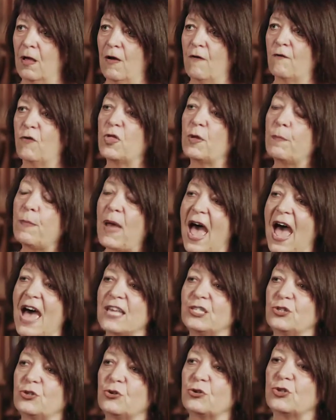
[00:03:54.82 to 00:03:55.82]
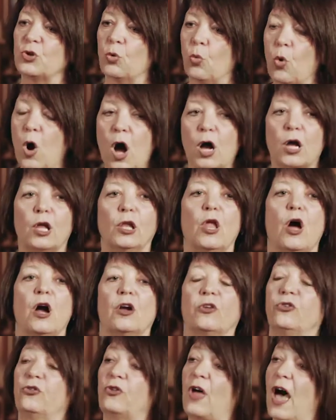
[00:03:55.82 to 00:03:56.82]
For the pastor to walk
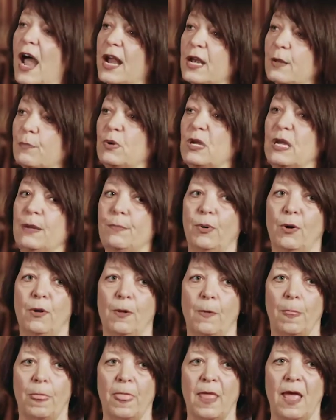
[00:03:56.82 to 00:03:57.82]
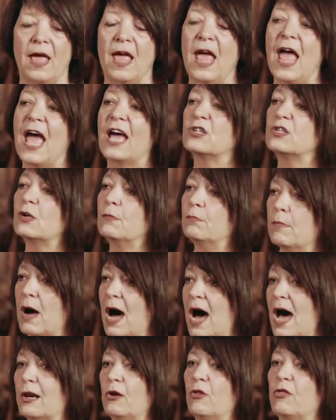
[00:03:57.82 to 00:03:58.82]
alongside a people and to
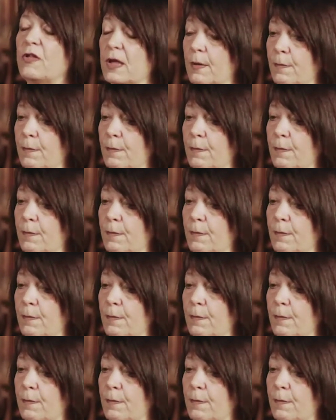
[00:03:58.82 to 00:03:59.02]
model the